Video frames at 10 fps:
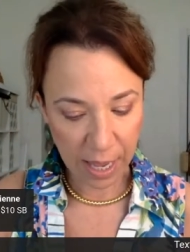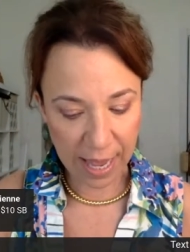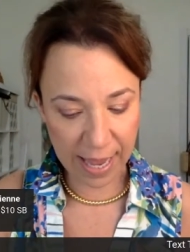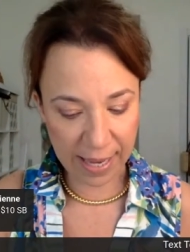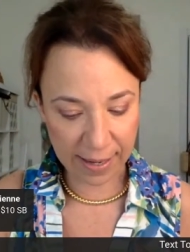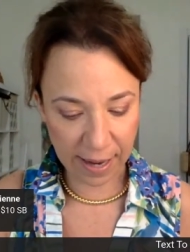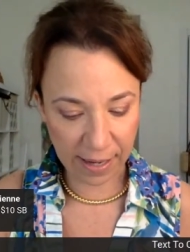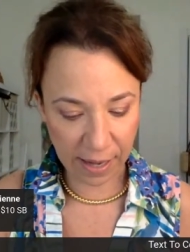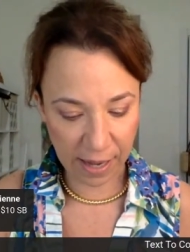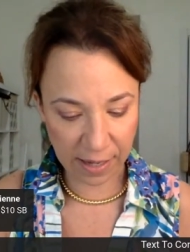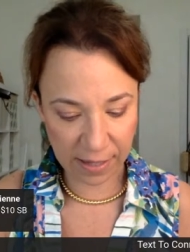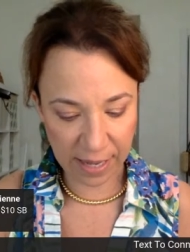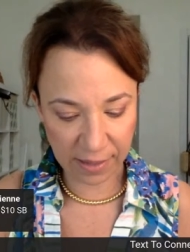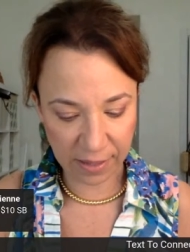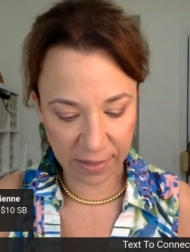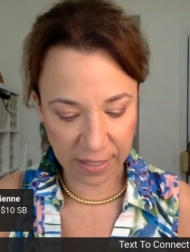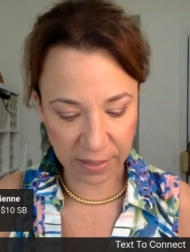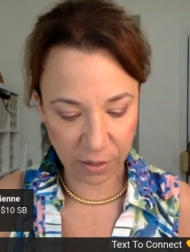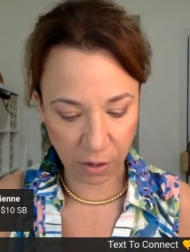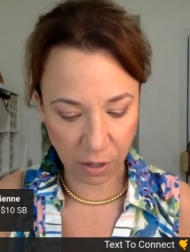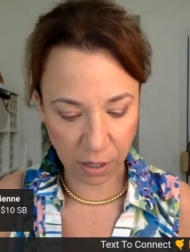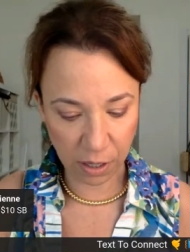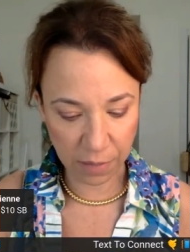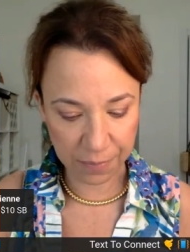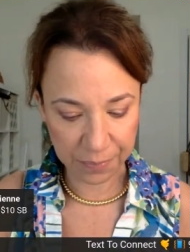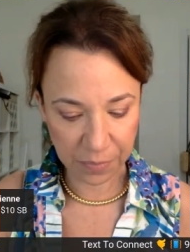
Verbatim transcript: And I kind of like that these are.